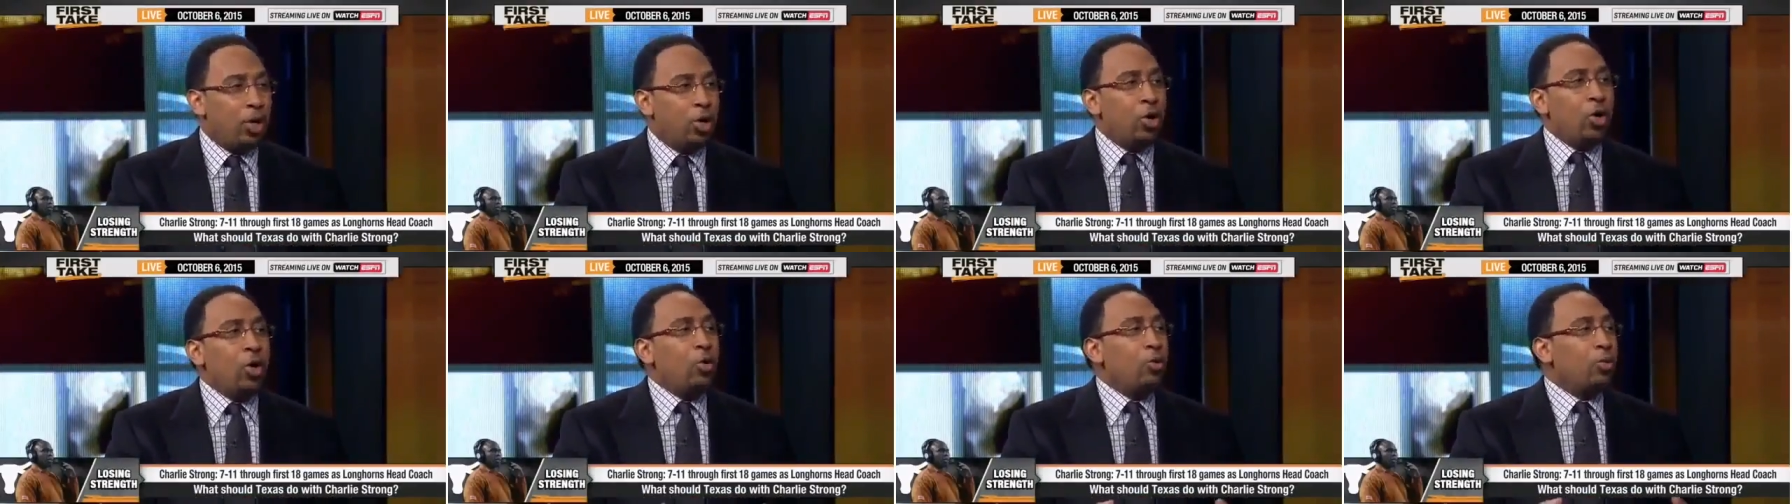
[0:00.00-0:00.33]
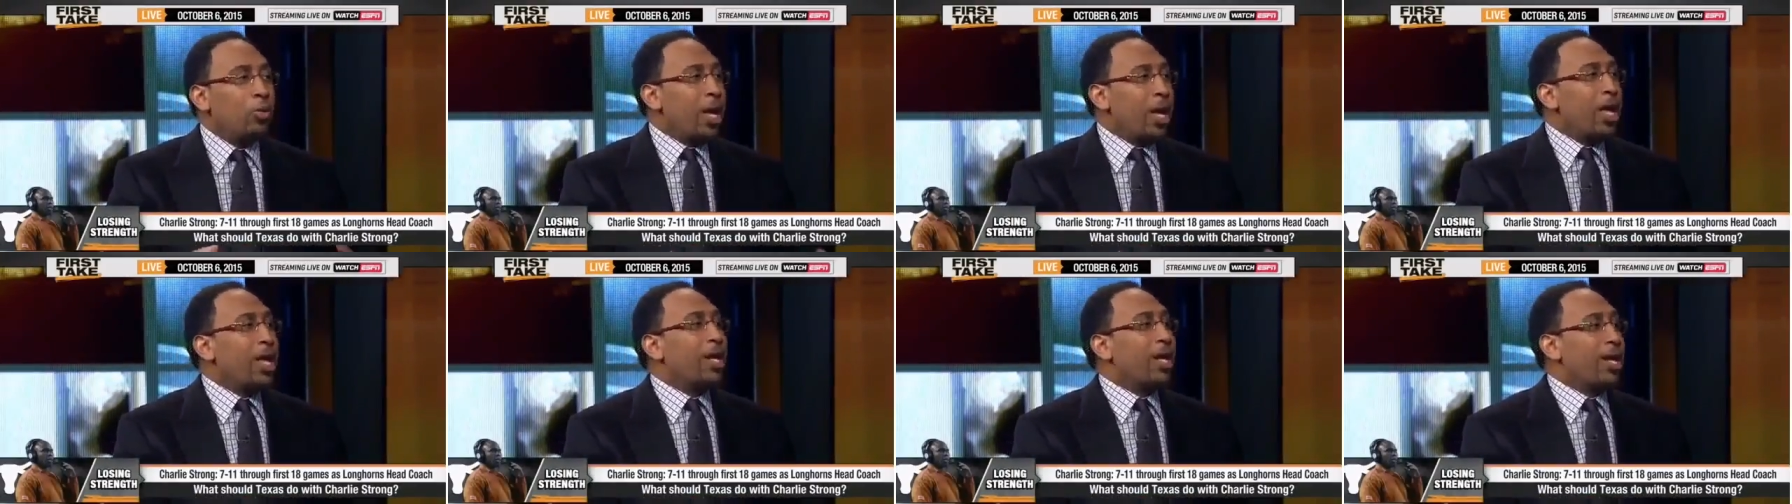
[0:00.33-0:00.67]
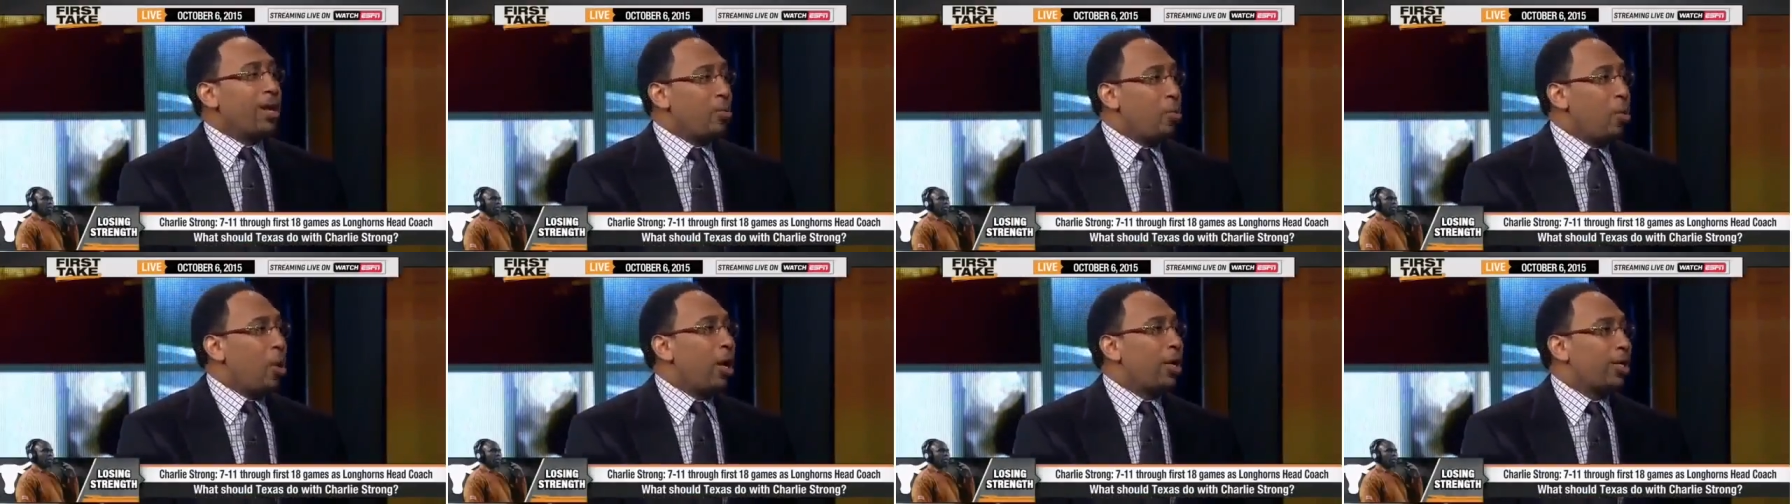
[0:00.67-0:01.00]
who
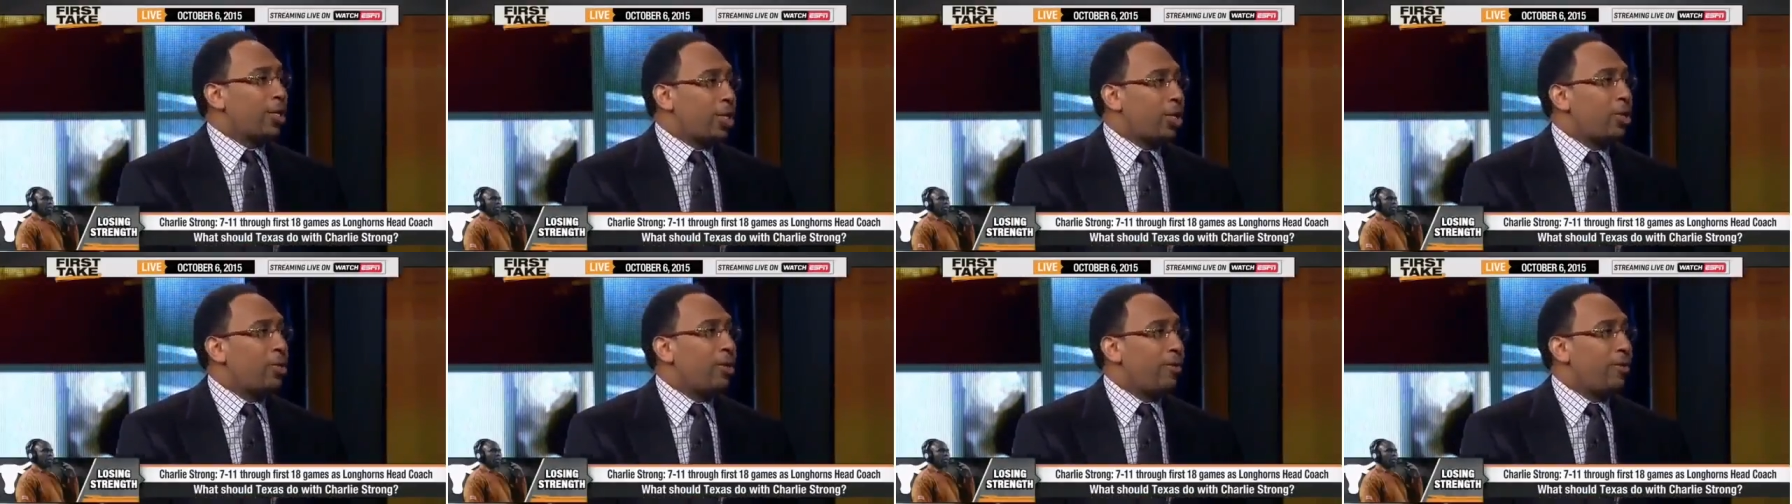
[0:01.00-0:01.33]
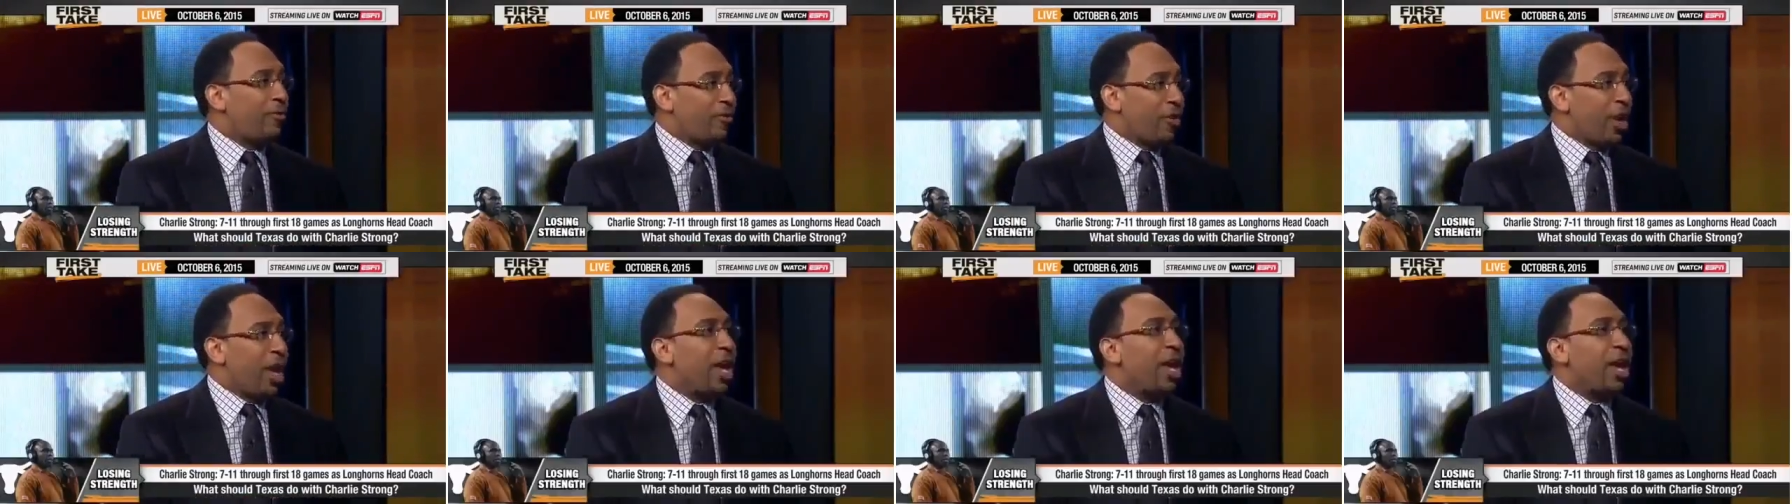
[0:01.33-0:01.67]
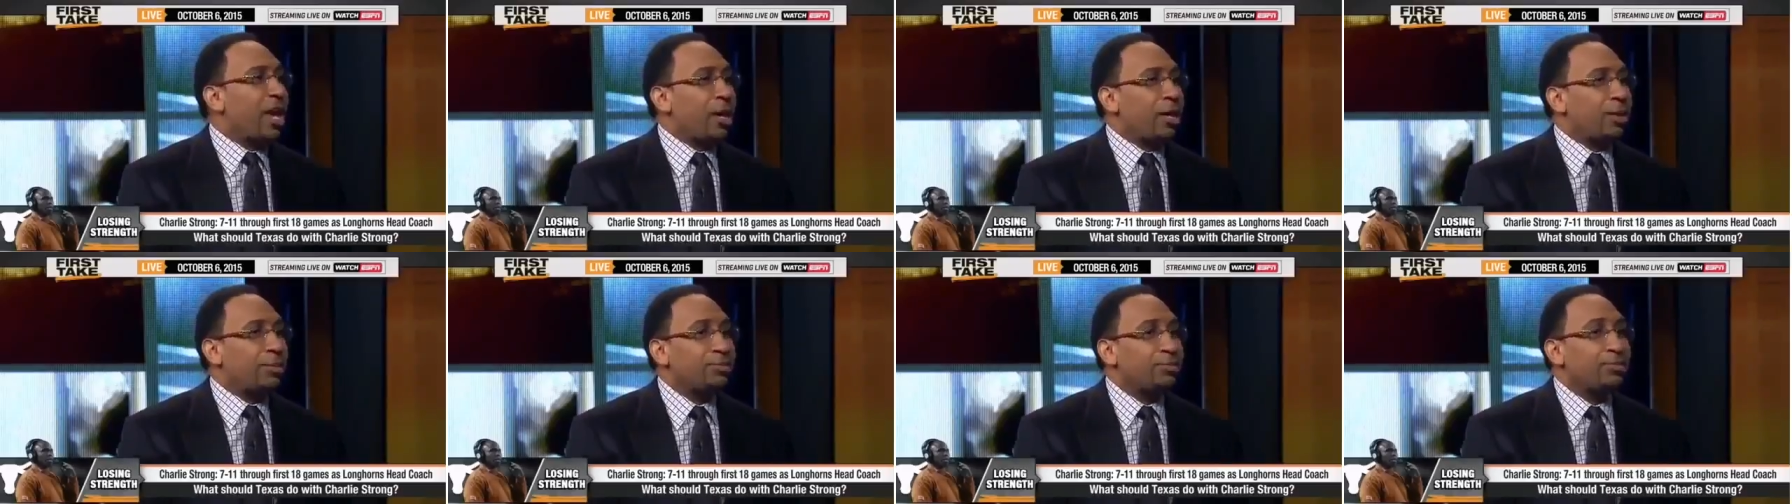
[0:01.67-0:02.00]
really want you to
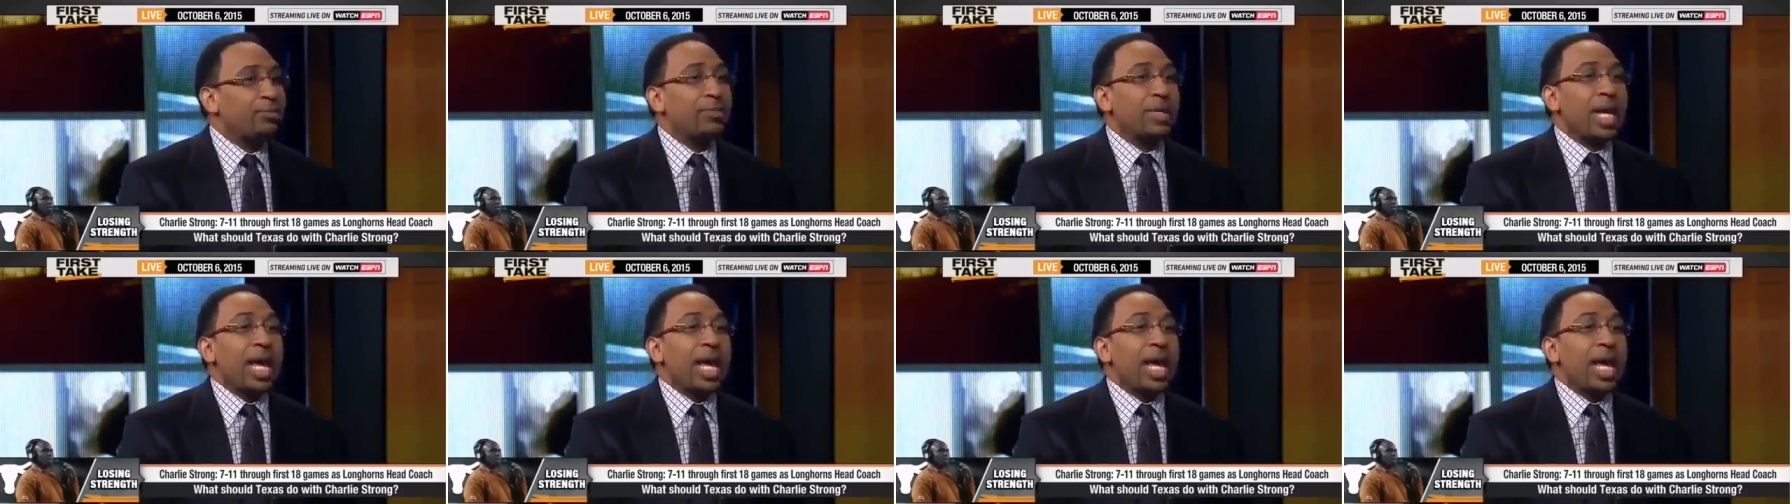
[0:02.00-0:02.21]
fail.